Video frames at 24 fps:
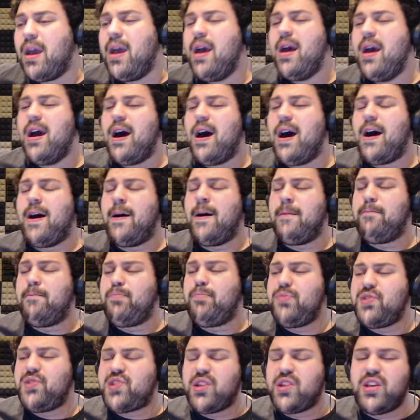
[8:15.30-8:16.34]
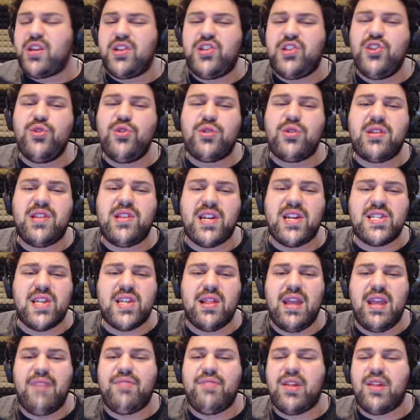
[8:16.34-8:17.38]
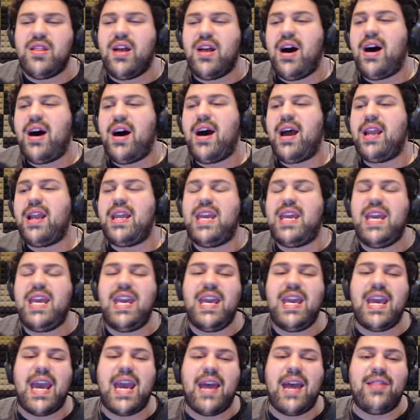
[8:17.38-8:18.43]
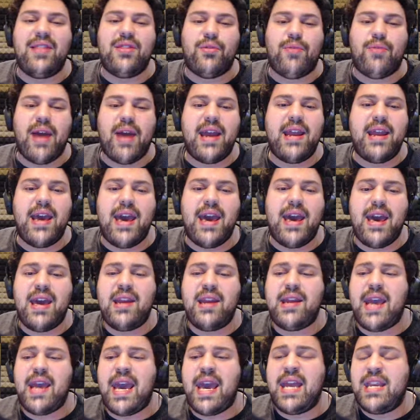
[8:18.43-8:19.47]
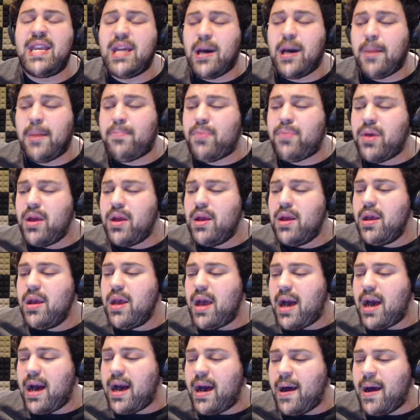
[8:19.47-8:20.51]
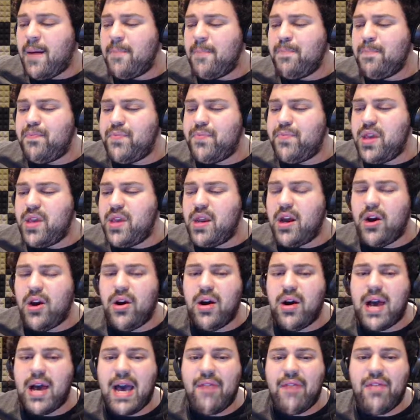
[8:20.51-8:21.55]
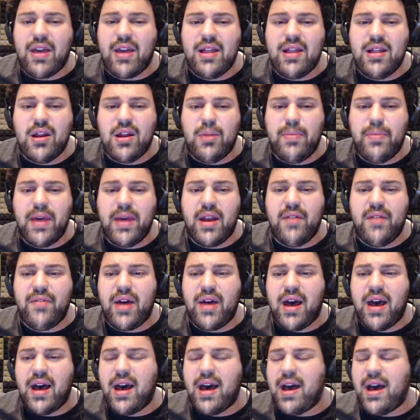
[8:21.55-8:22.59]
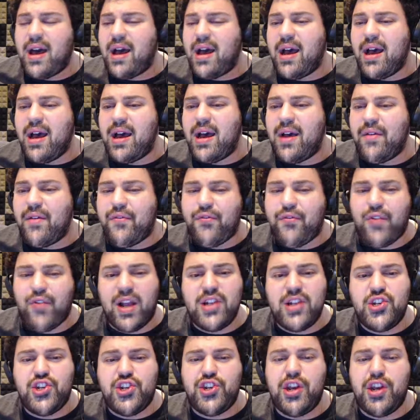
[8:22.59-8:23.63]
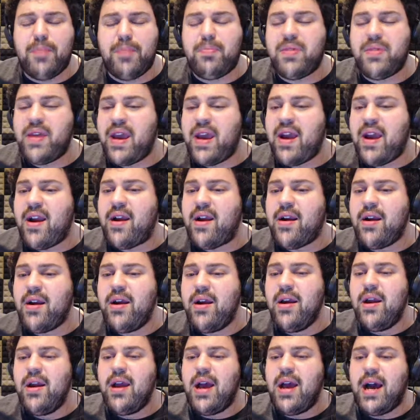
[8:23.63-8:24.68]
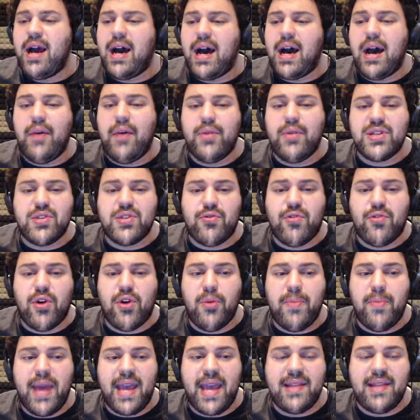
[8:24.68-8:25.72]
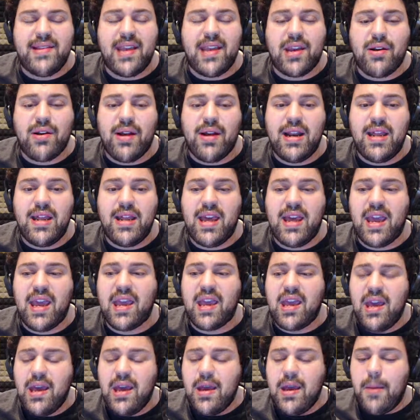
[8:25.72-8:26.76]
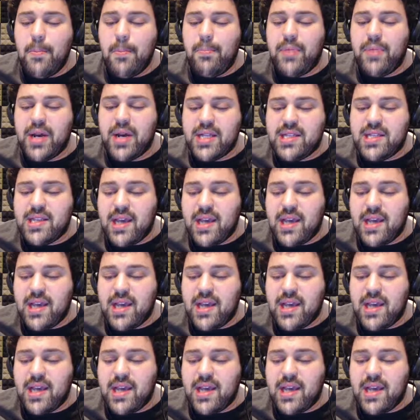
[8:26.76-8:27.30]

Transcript: So the Duke doesn't leave the lawn. He and the redhead end up having a little bit of a friendship there. It wasn't romantic or anything, but